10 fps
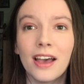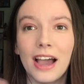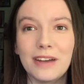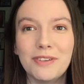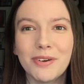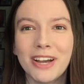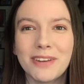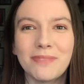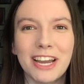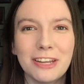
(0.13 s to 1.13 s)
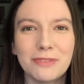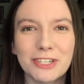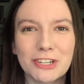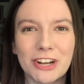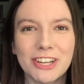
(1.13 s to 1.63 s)
Hi everyone, my name is
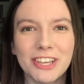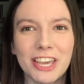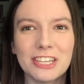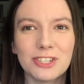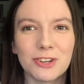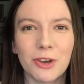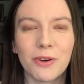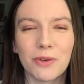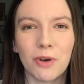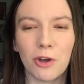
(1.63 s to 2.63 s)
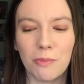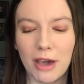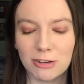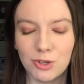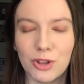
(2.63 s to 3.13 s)
Shauna, in case you don't know, and welcome
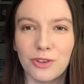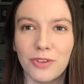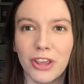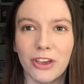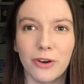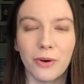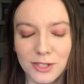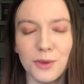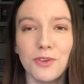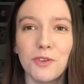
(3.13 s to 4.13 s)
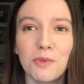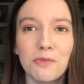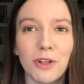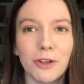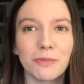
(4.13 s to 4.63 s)
back to another video. So if you've been
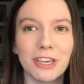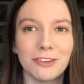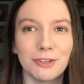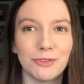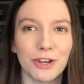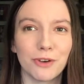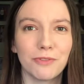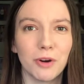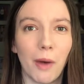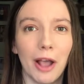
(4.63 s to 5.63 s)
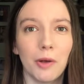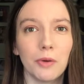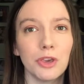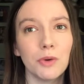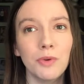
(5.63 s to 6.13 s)
following my YouTube channel for a while,
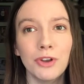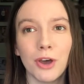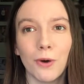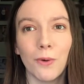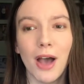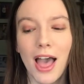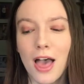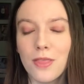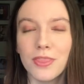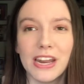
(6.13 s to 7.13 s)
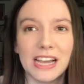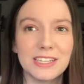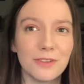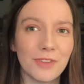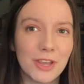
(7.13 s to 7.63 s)
you will know that I
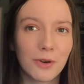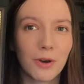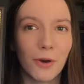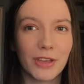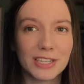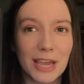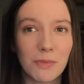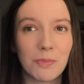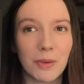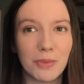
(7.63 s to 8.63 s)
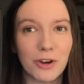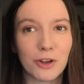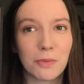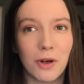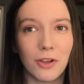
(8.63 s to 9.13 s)
did a video called That Time I Met Peter
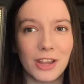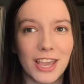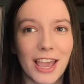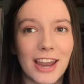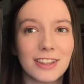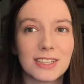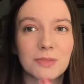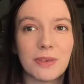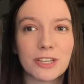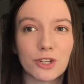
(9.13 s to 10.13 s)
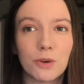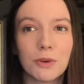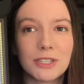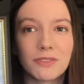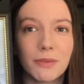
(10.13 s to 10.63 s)
Capaldi, and this picture
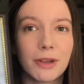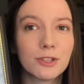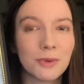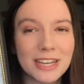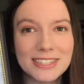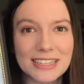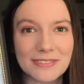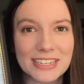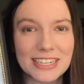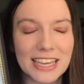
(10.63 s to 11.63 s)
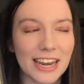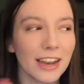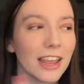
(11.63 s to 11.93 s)
was from 2017.